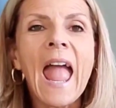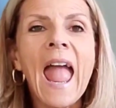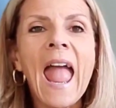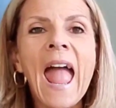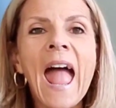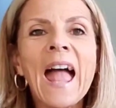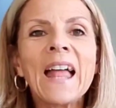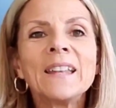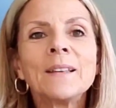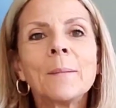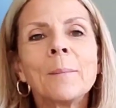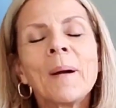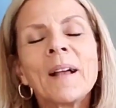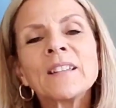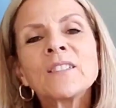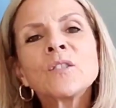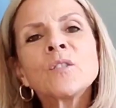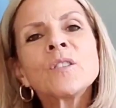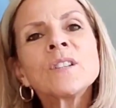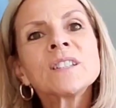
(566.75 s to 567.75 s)
and
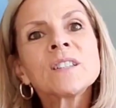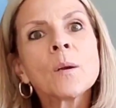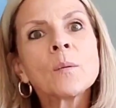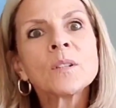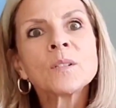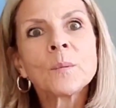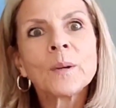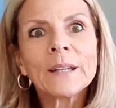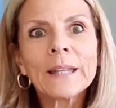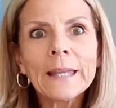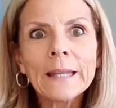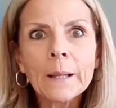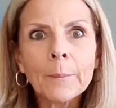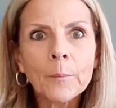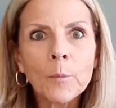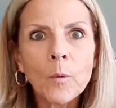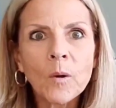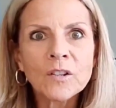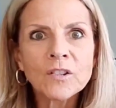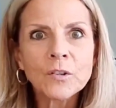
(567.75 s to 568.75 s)
my students always want to get
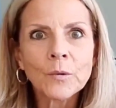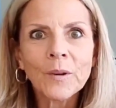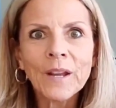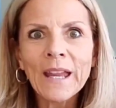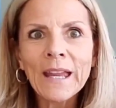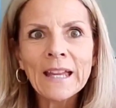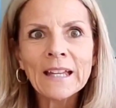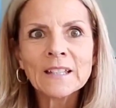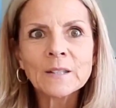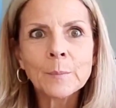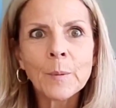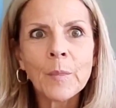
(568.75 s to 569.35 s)
up and wash their hands,